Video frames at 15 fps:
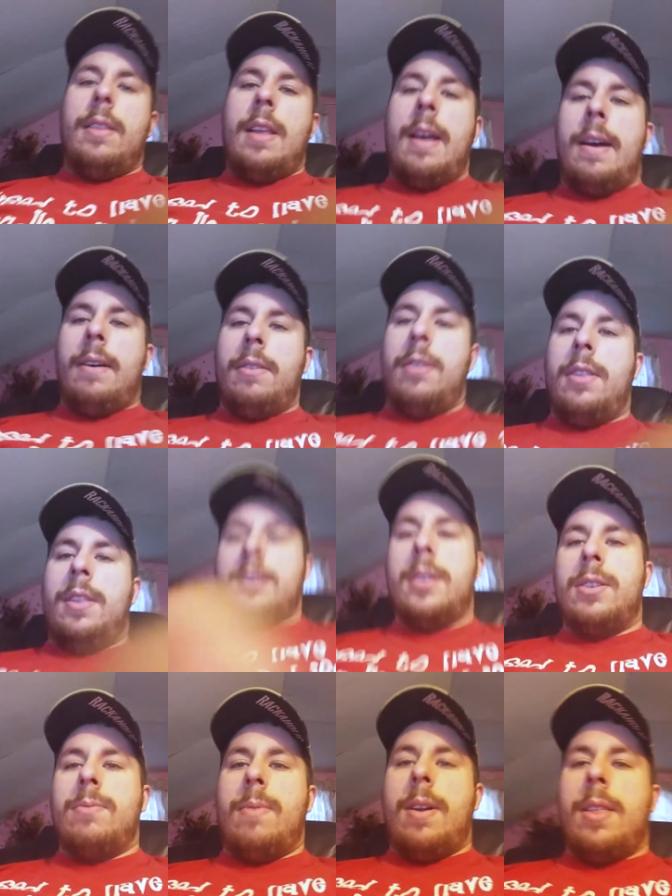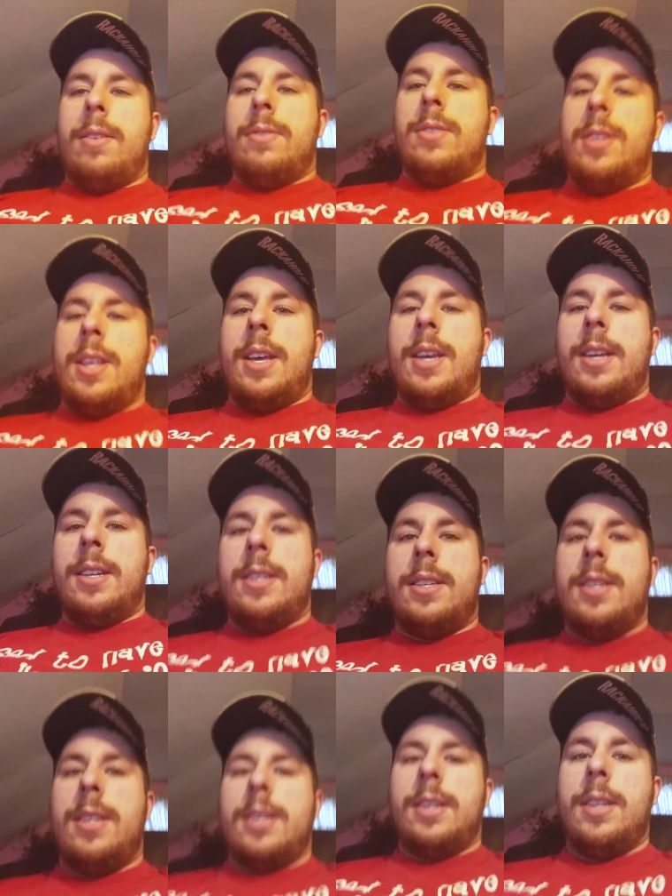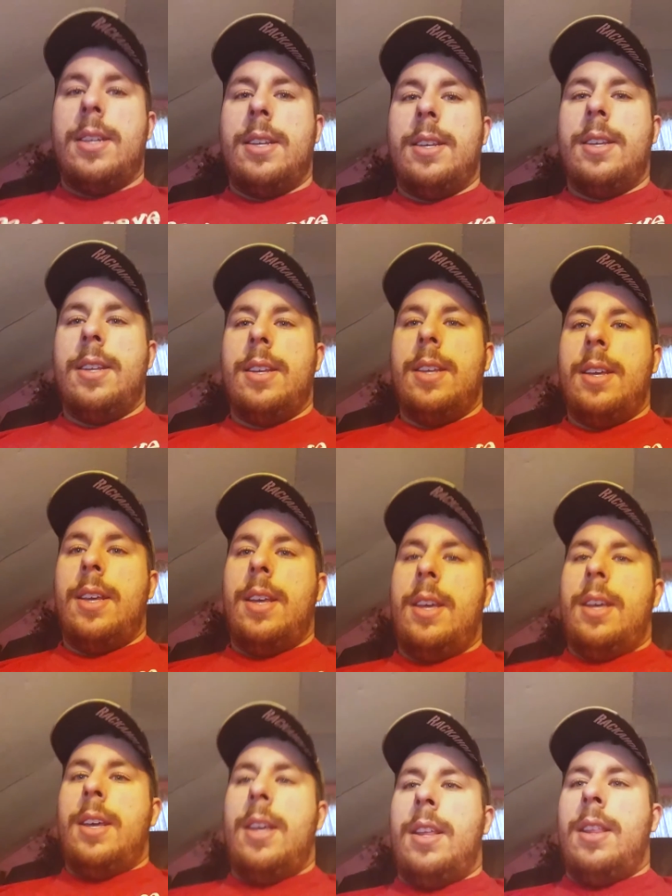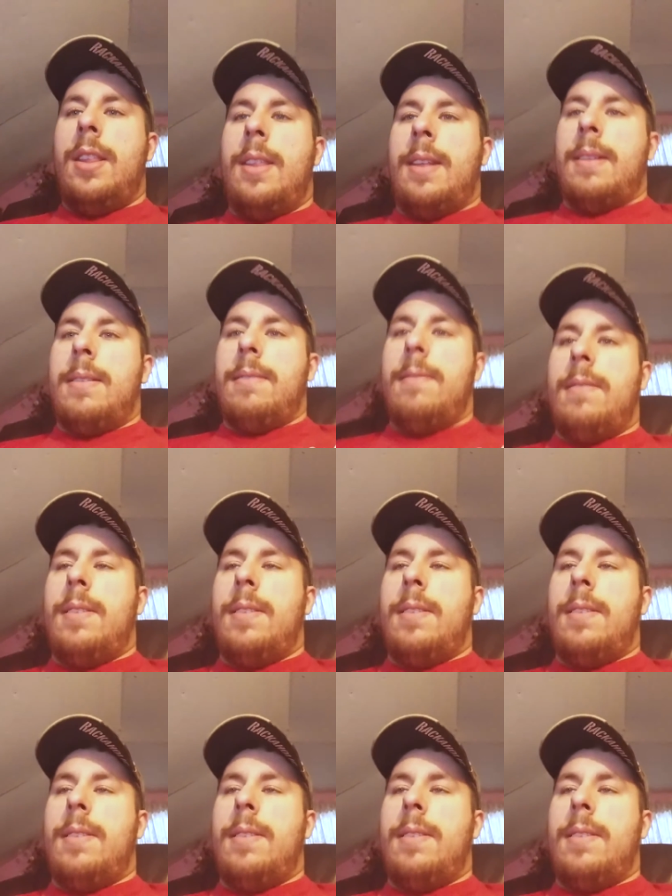Now, this is one of those things that